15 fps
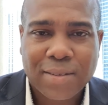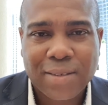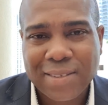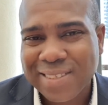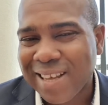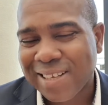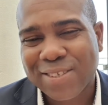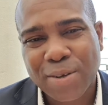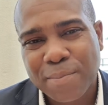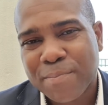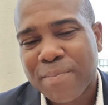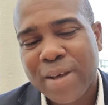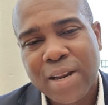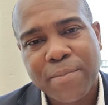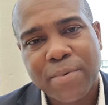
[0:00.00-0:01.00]
There are so
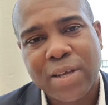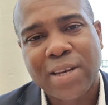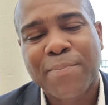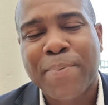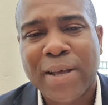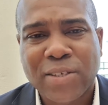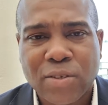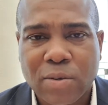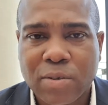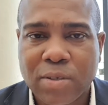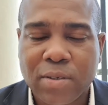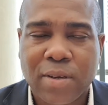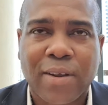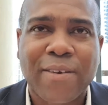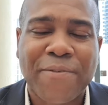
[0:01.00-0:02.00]
many. It depends.
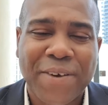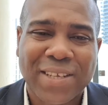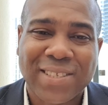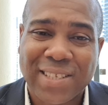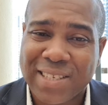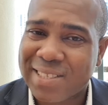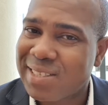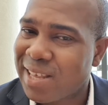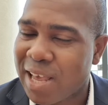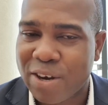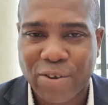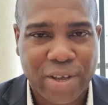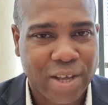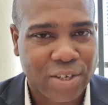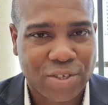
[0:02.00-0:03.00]
The first thing is the
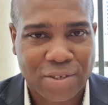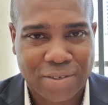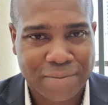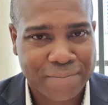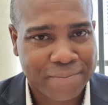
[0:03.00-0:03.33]
education.